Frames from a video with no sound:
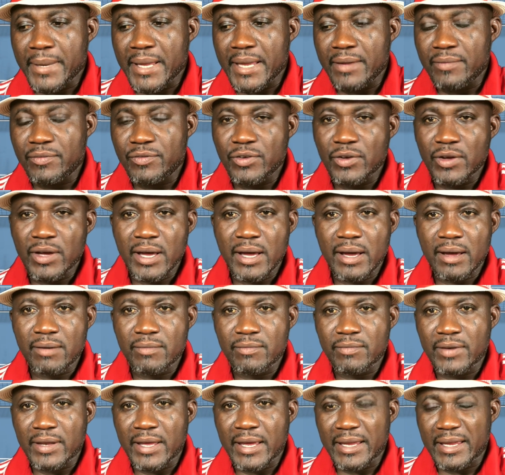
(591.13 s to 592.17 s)
if you
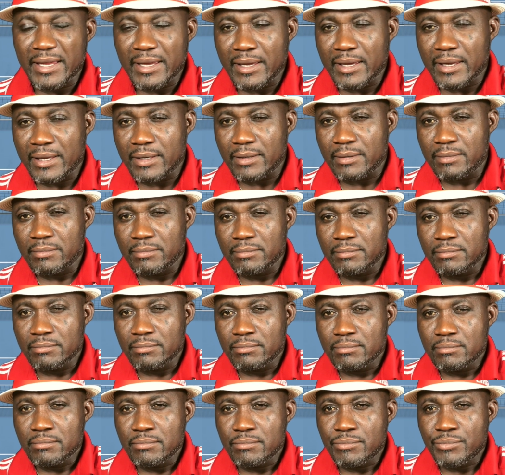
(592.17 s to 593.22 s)
have like a
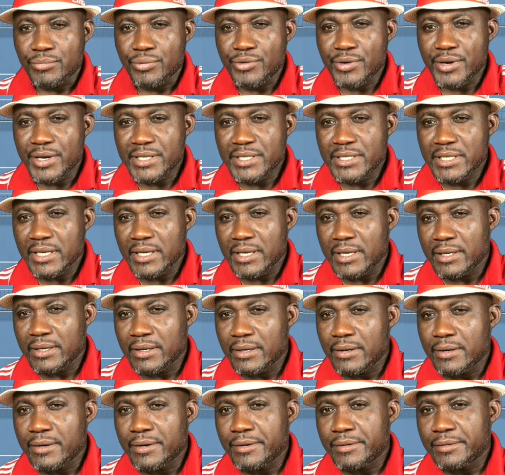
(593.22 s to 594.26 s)
preteen
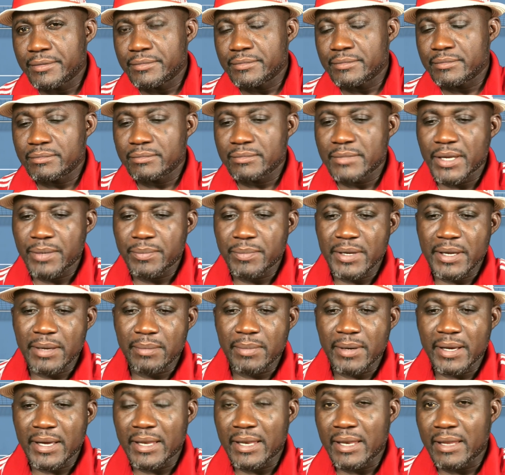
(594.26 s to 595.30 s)
girl, maybe
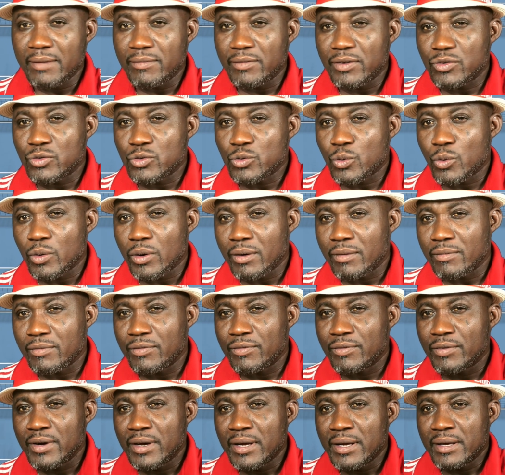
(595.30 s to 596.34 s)
about 11,
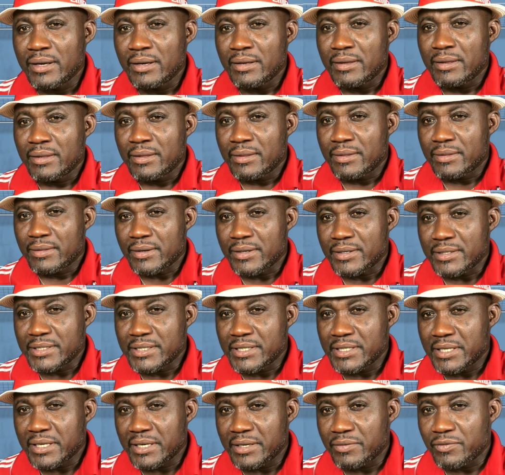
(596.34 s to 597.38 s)
12,
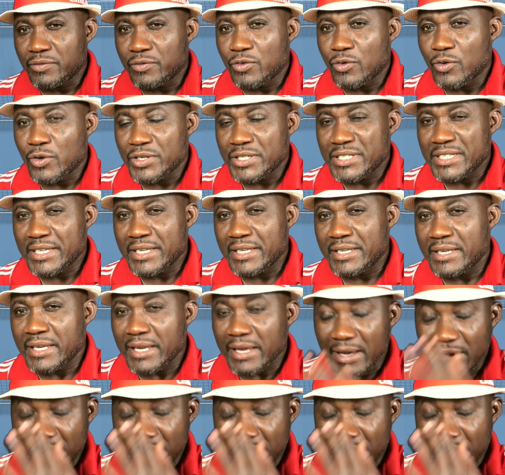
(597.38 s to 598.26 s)
13, 14, they